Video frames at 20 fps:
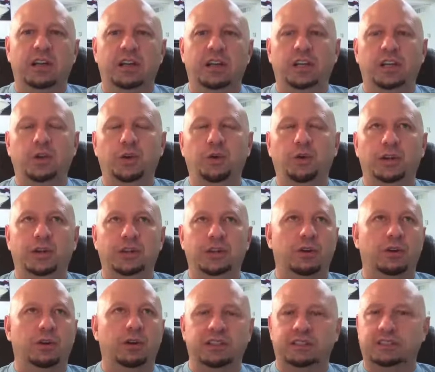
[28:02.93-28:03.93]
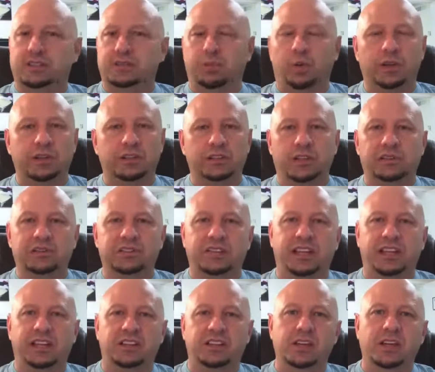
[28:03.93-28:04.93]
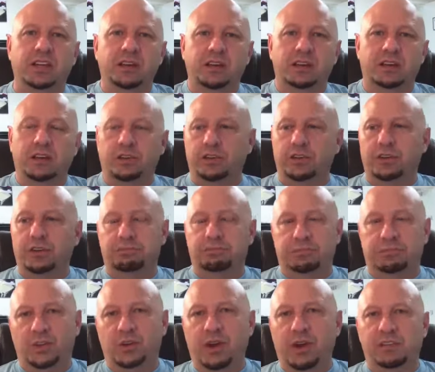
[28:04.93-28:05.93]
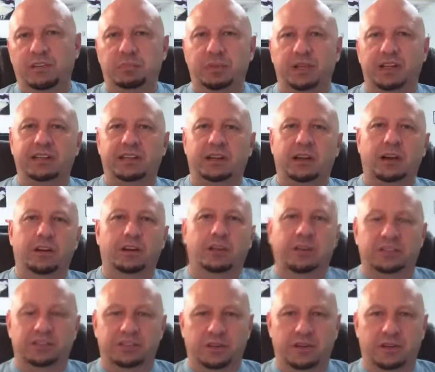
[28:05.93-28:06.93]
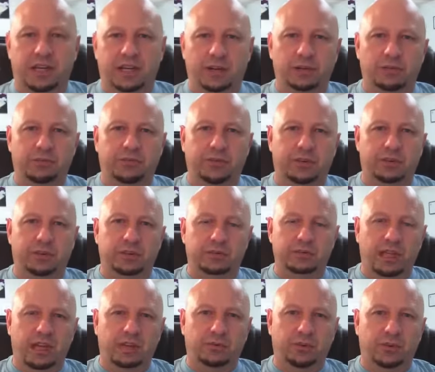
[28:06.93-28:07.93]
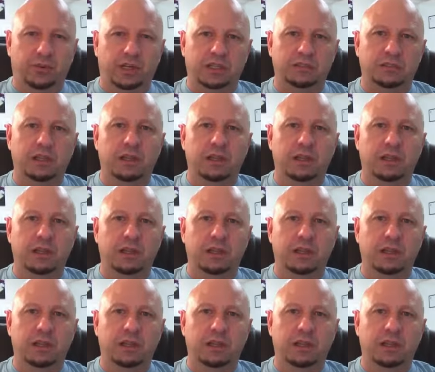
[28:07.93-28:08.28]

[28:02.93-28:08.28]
You, you know, it's one of those things. You know, you have a bleeding heart because they're caring for their loved one,